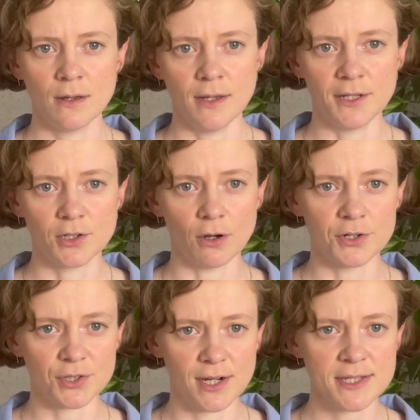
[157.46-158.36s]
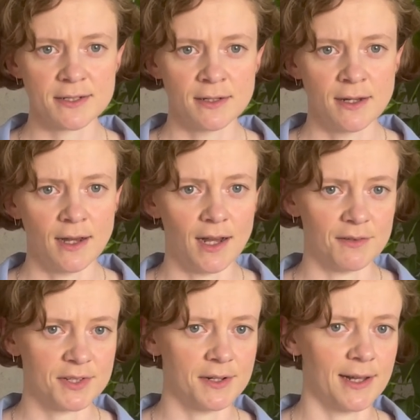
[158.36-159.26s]
In contrast,
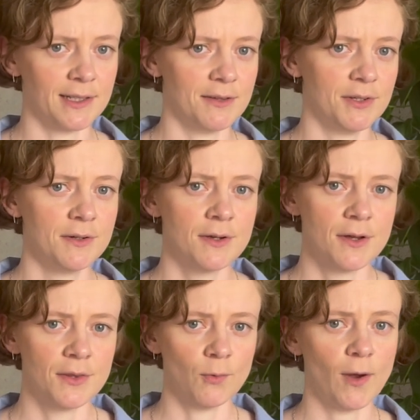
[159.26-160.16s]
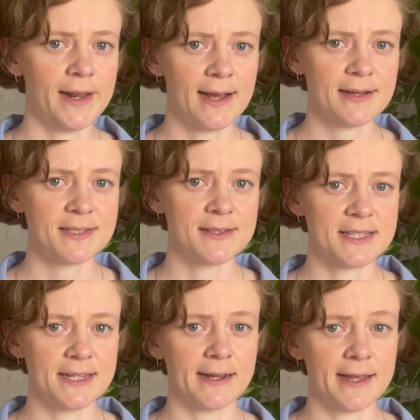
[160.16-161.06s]
after 9/11, the White House and the
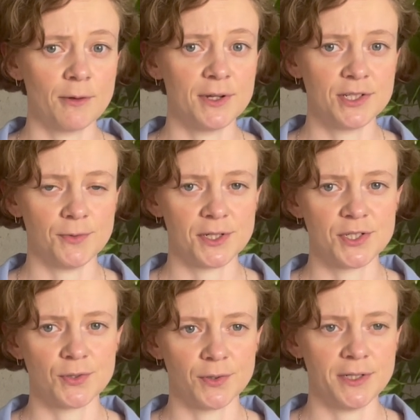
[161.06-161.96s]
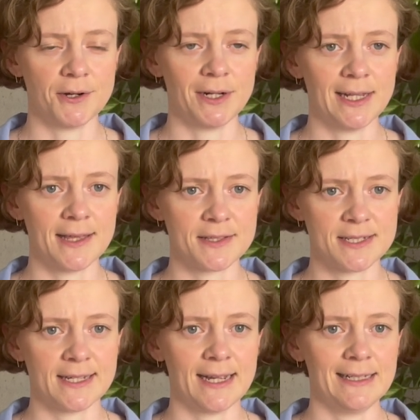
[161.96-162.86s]
CIA went to extraordinary lengths to
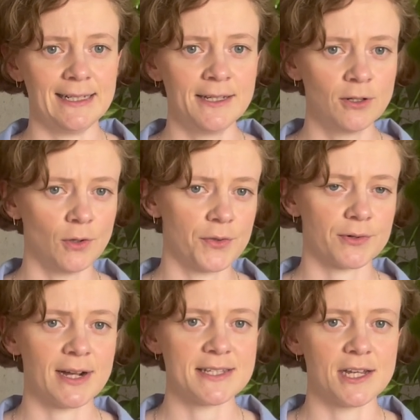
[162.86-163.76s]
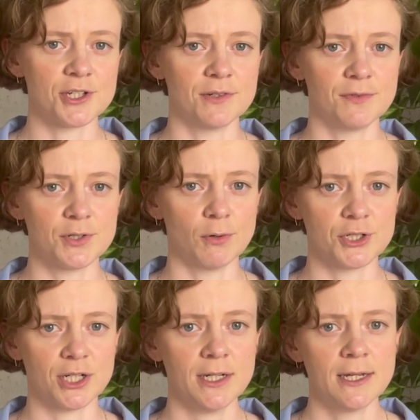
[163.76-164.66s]
gain legal authorization for
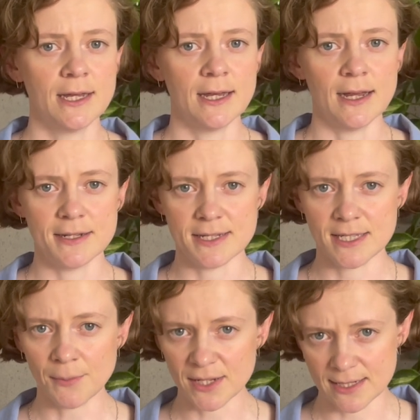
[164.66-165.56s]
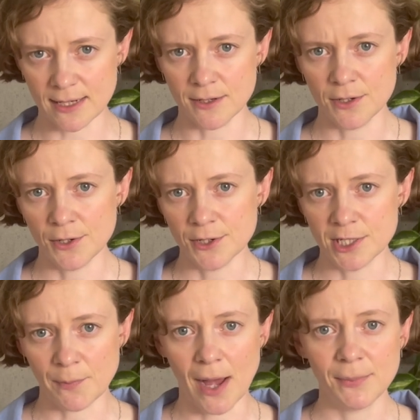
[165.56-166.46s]
torture, and to some extent, to
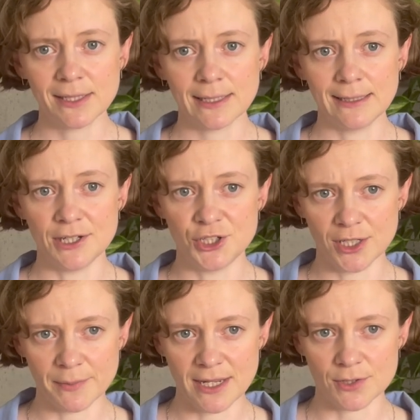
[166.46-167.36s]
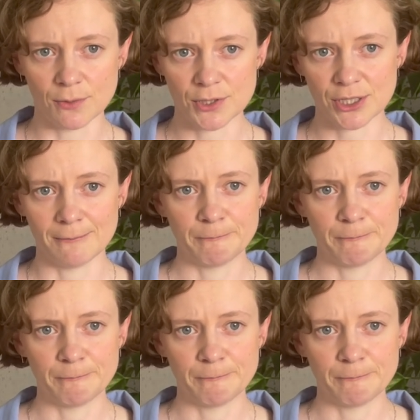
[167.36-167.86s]
publicly legitimate torture.